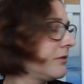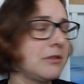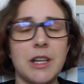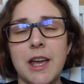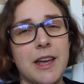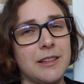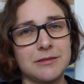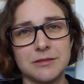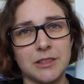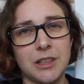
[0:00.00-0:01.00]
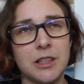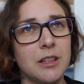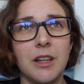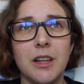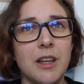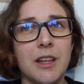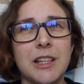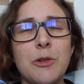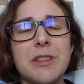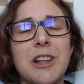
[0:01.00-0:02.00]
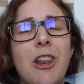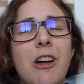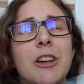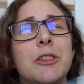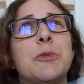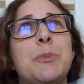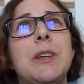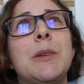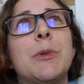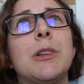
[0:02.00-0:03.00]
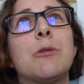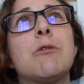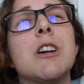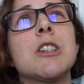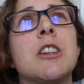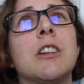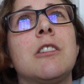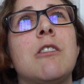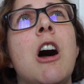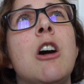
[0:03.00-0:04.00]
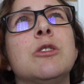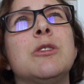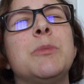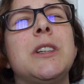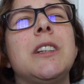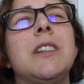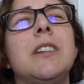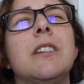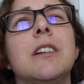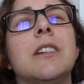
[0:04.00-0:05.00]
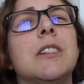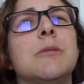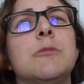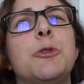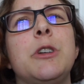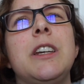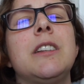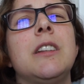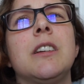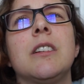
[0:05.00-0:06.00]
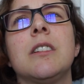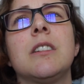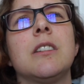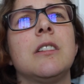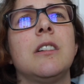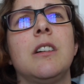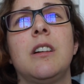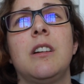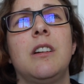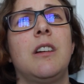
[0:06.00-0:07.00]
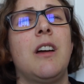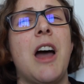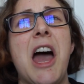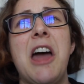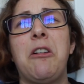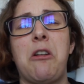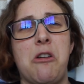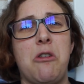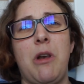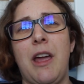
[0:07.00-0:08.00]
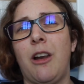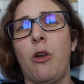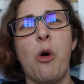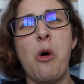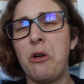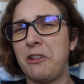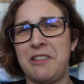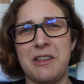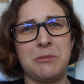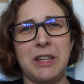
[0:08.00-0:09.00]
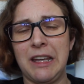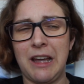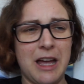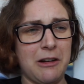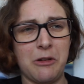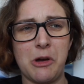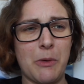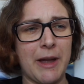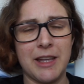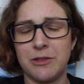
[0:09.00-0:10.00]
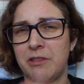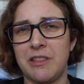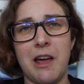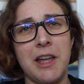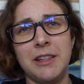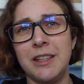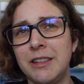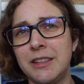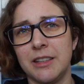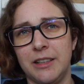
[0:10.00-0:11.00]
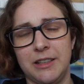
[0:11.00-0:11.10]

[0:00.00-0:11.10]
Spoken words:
yeah, there was a lot of people rushing around me, reading, I don't know, like law or something, I don't know, I had to sign it.